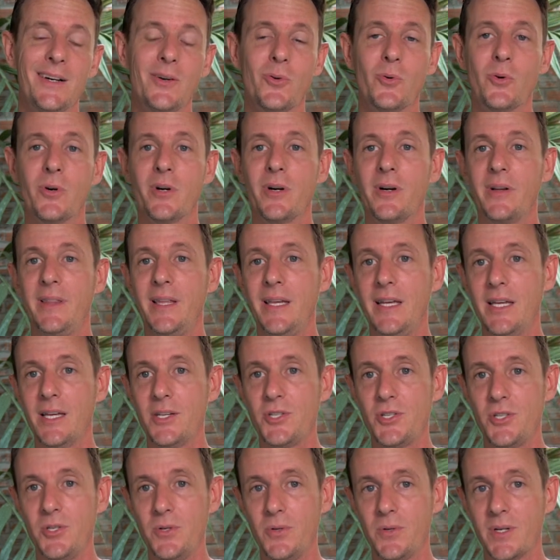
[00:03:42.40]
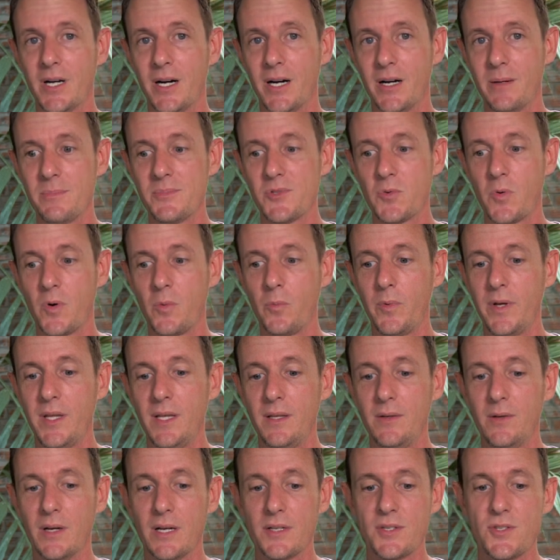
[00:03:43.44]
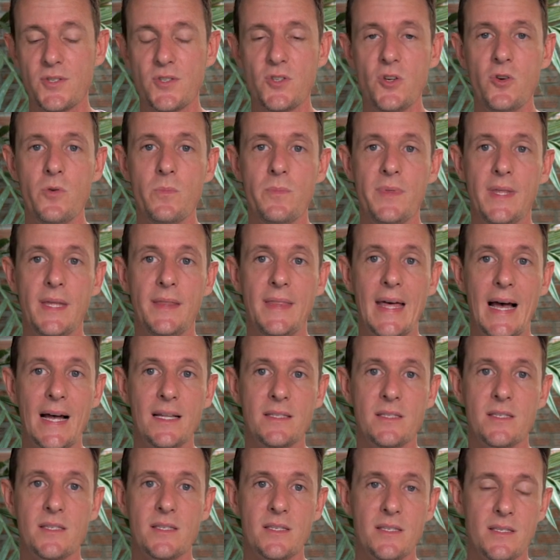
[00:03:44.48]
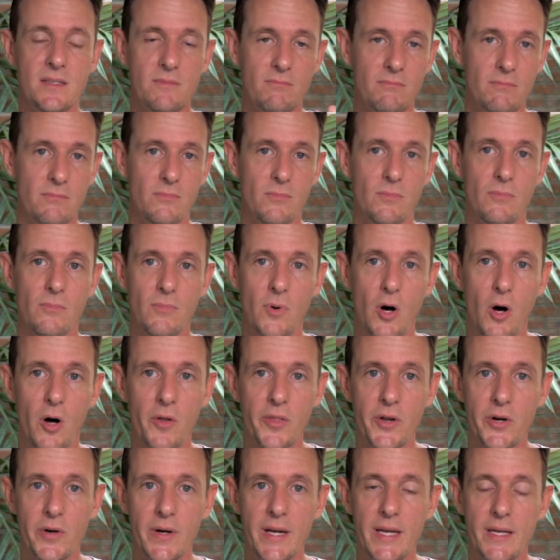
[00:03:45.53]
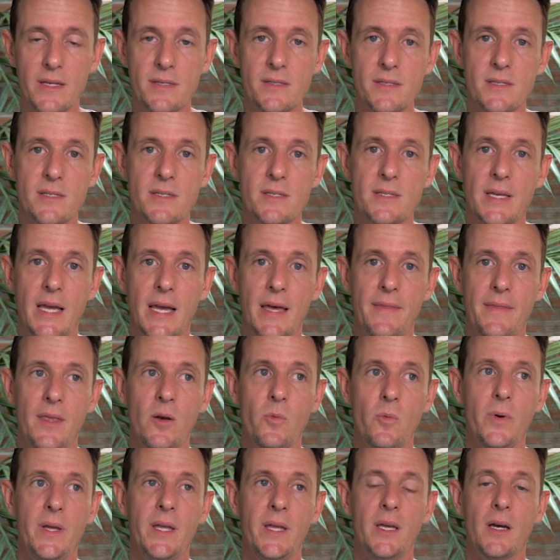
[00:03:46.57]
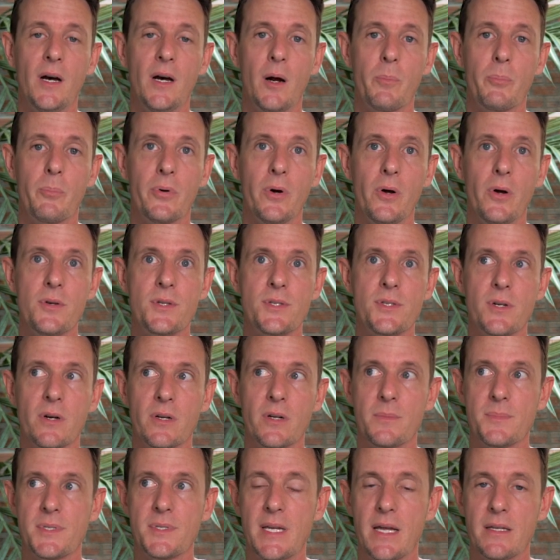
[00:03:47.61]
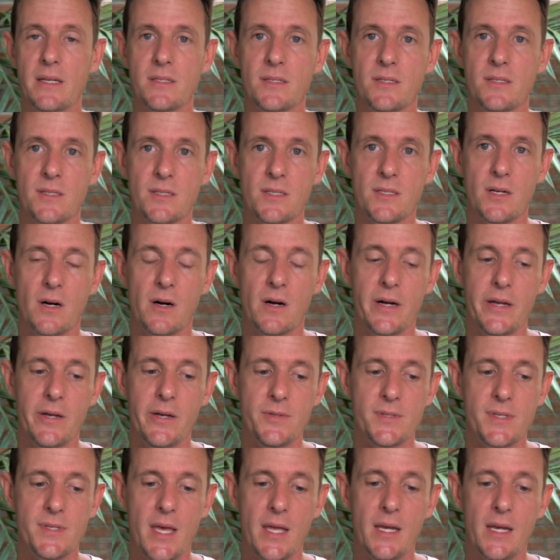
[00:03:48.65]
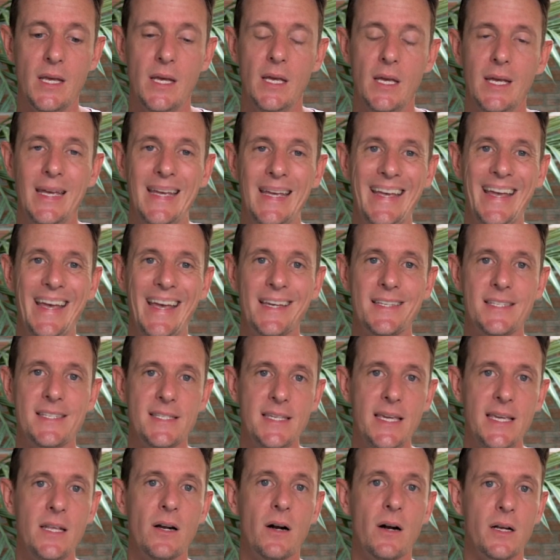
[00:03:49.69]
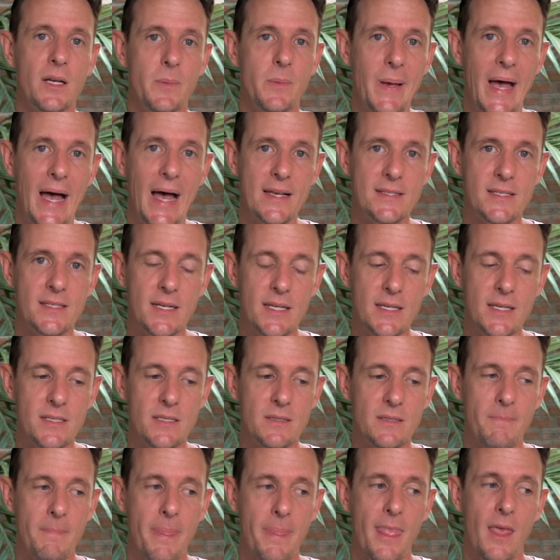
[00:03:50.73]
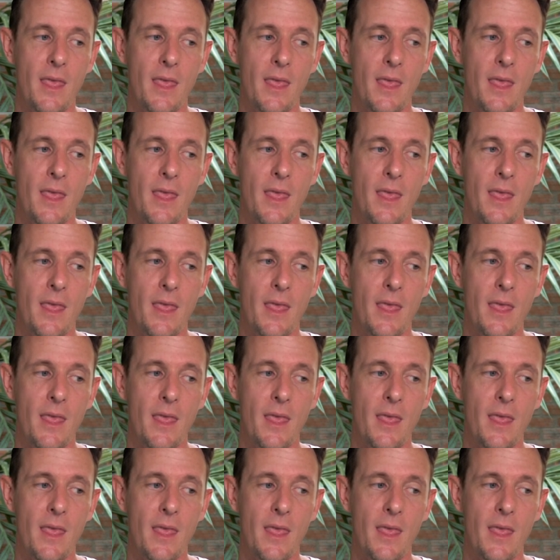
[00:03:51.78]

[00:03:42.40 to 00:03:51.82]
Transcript: or the issue comes when we assume that that's all there is, and then we approach circumstances and scenarios that exceed our capacities.